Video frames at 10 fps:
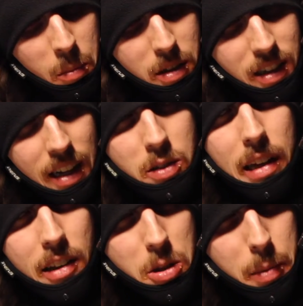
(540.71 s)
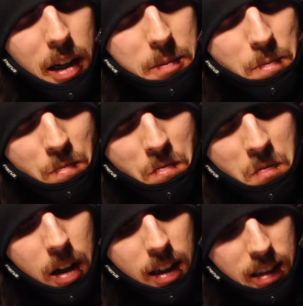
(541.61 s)
besides how they're spelled,
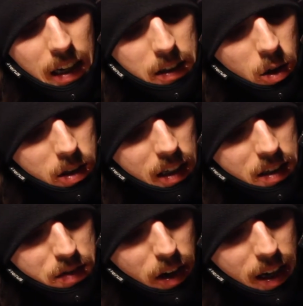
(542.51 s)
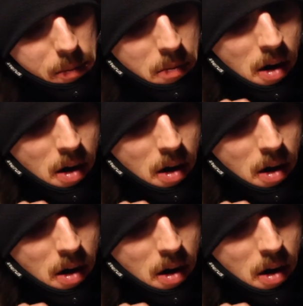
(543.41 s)
is that gordita is fried.